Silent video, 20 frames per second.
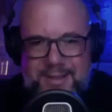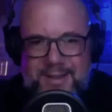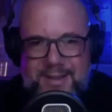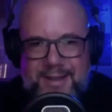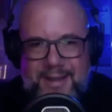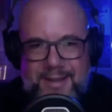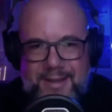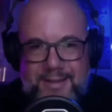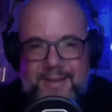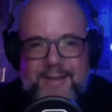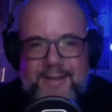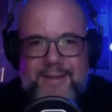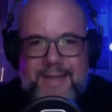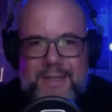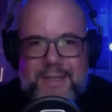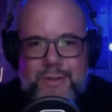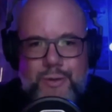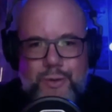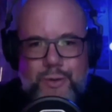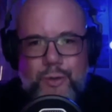And that's
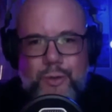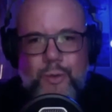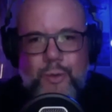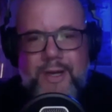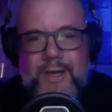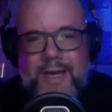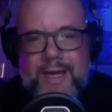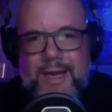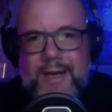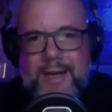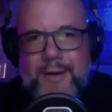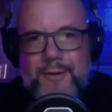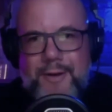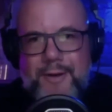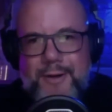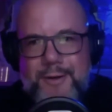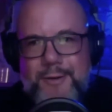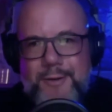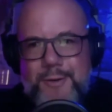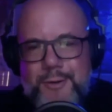who you want to hang
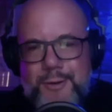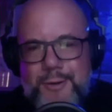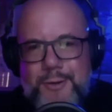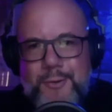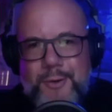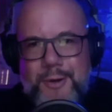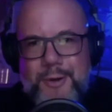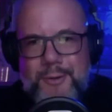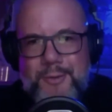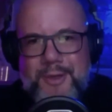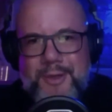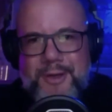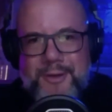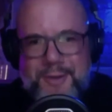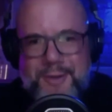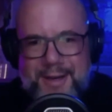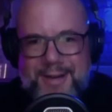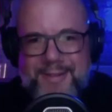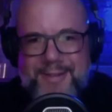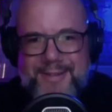around and who you want to be
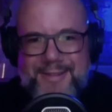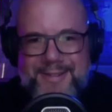around.